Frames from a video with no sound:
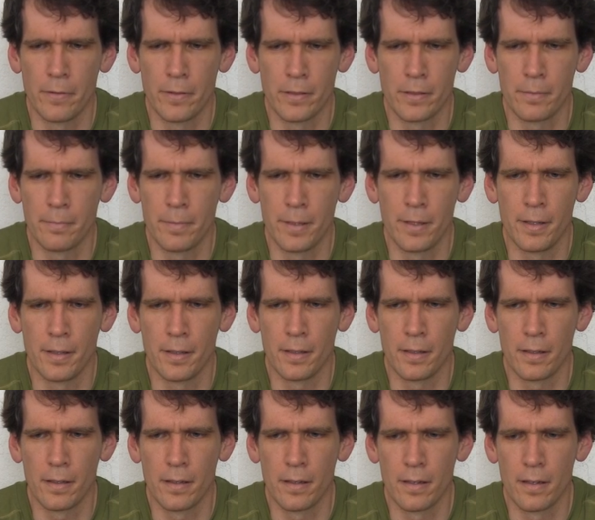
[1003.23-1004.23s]
wasn't
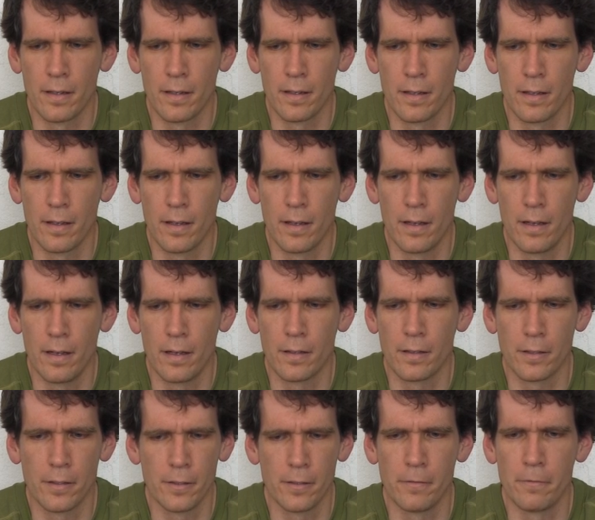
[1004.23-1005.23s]
being
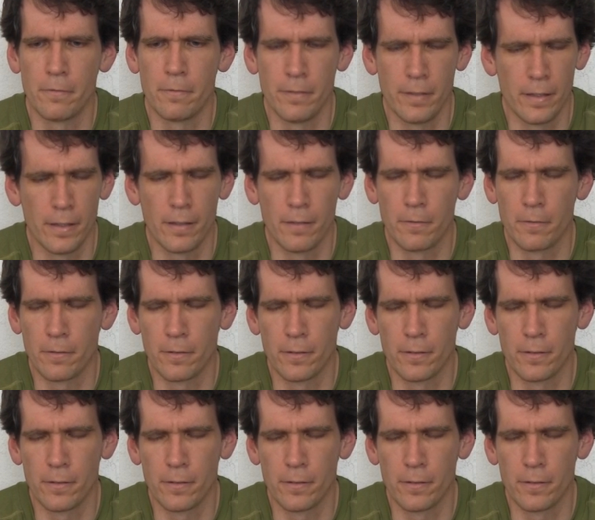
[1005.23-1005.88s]
a good fit